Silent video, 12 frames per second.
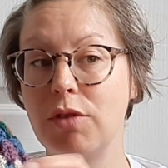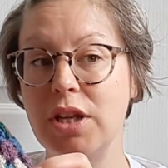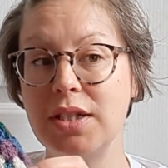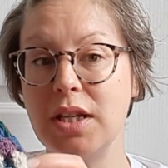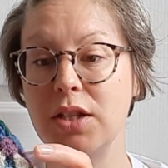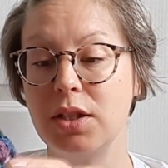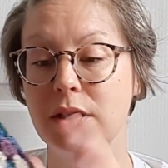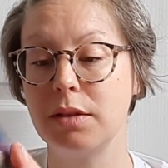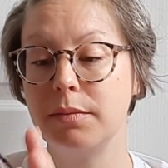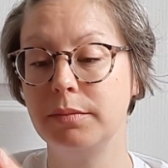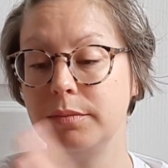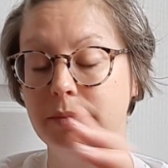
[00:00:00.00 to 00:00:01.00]

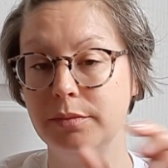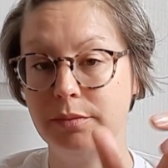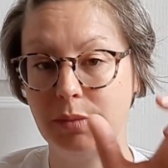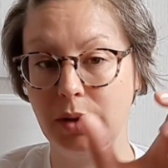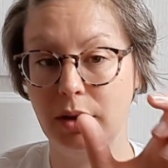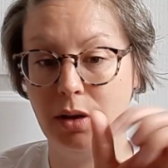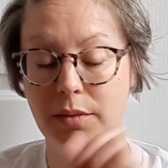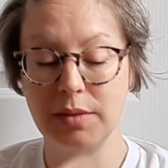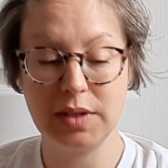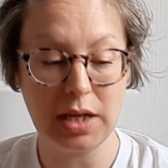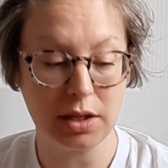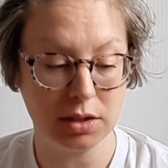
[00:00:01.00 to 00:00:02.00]
stitches per
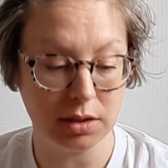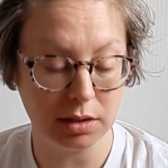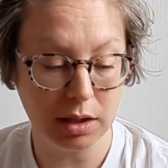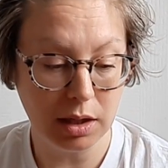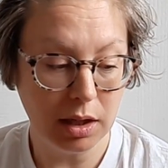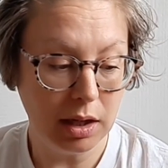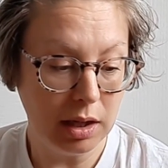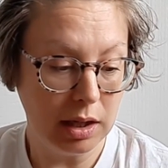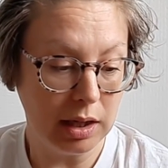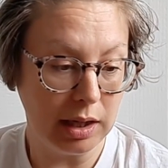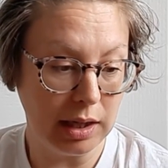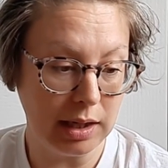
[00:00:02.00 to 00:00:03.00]
section,
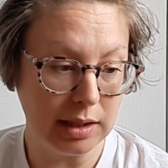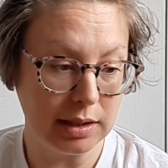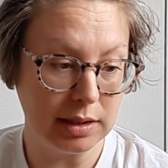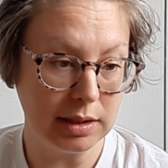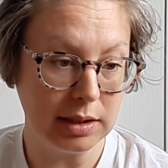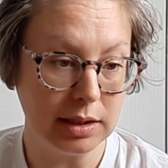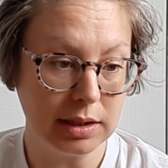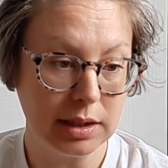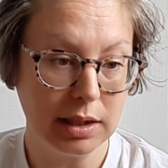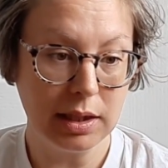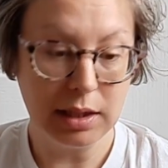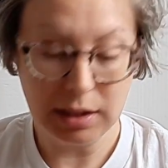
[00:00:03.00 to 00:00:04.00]
and
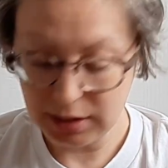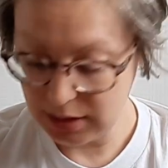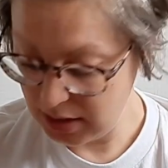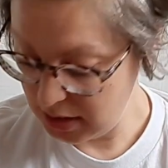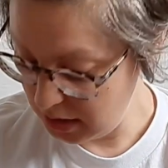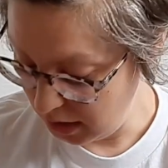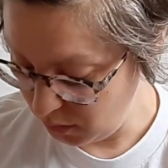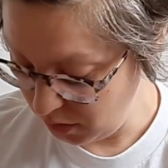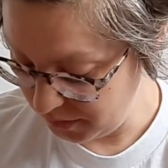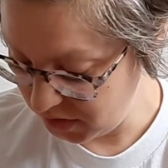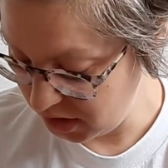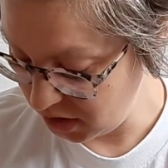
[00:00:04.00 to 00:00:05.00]
how
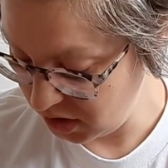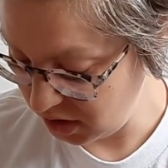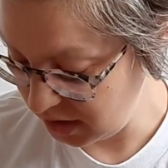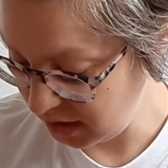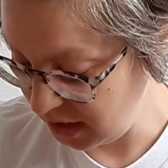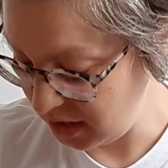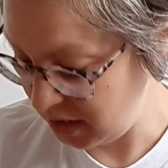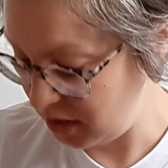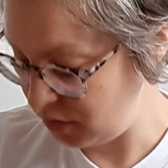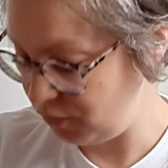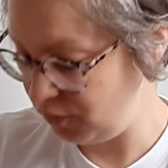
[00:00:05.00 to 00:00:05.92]
I've stitched together is